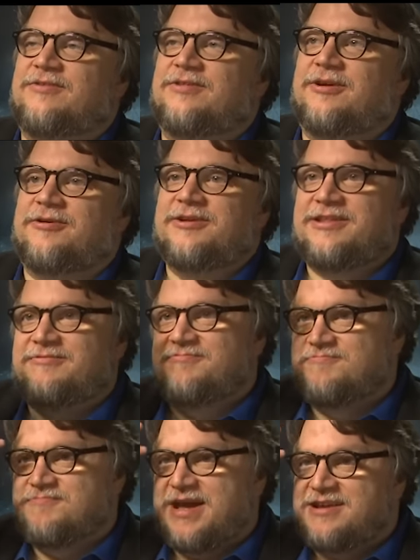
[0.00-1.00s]
their
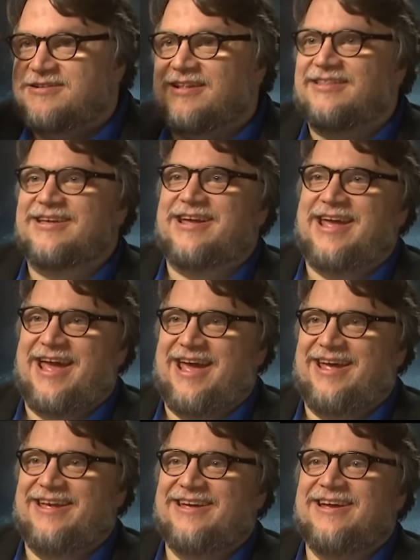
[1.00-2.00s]
mental
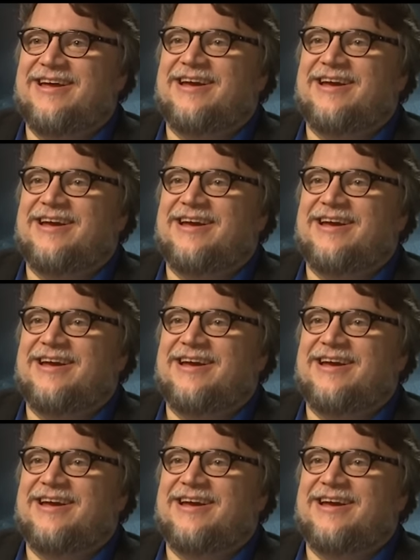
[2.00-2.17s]
decay